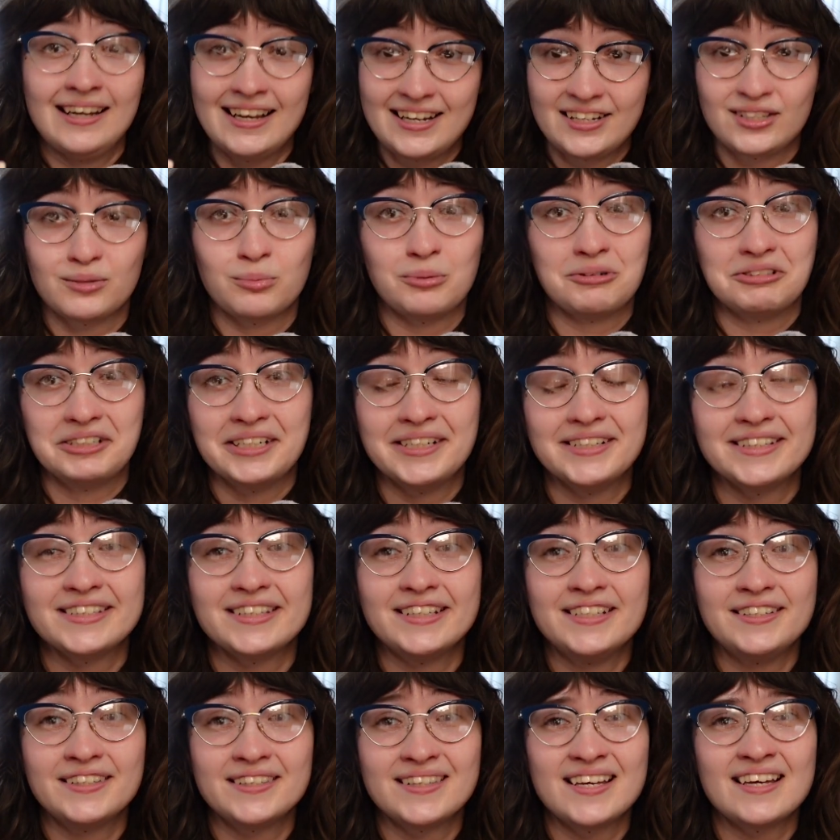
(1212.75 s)
experience
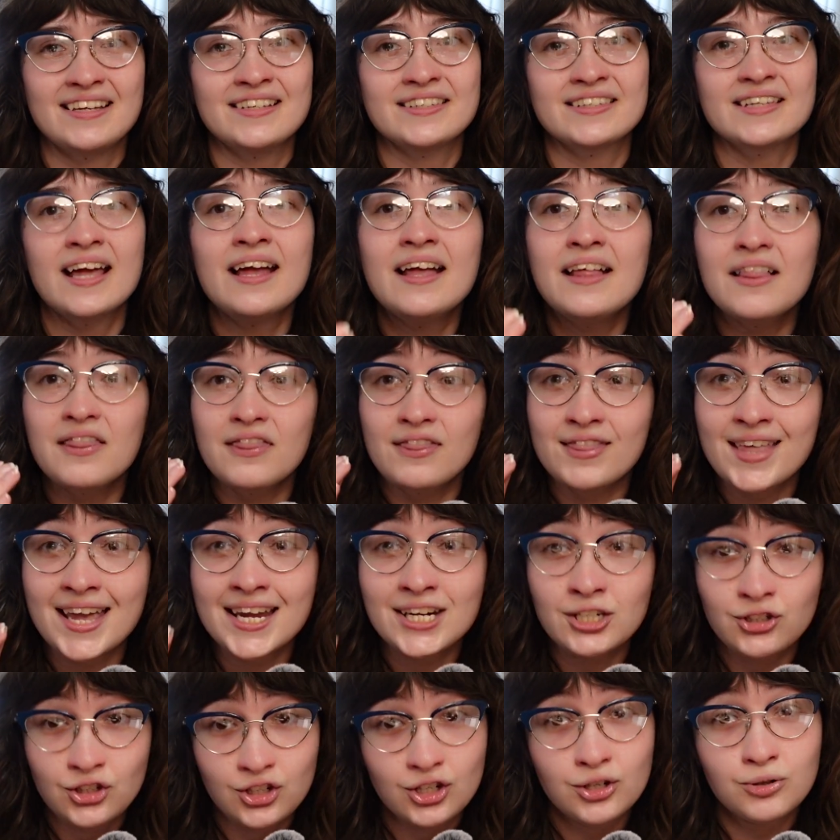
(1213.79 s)
these things,
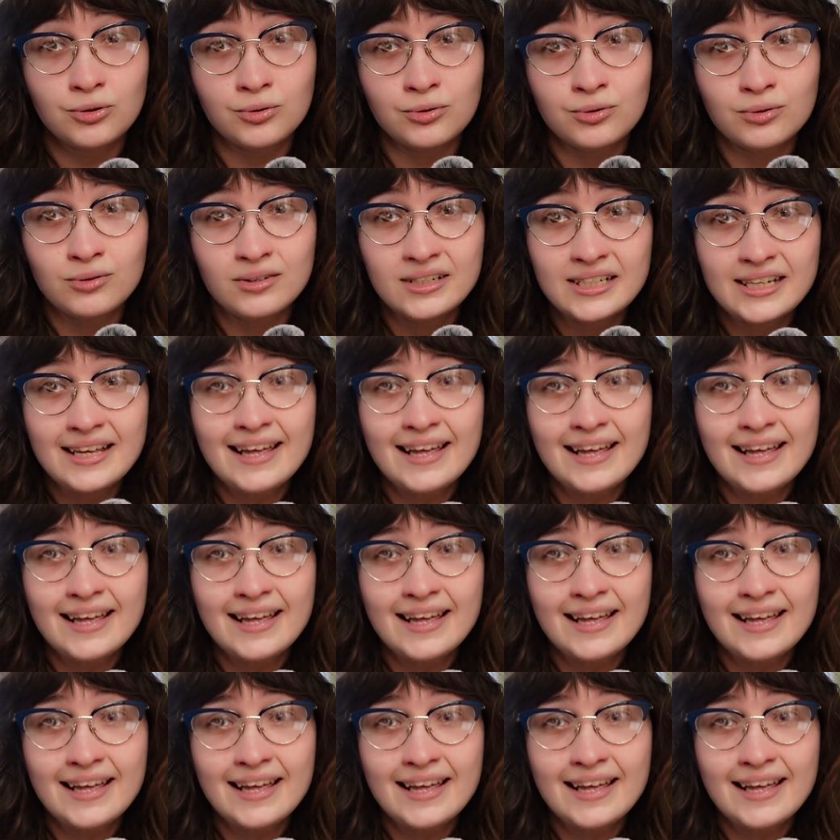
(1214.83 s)
they do.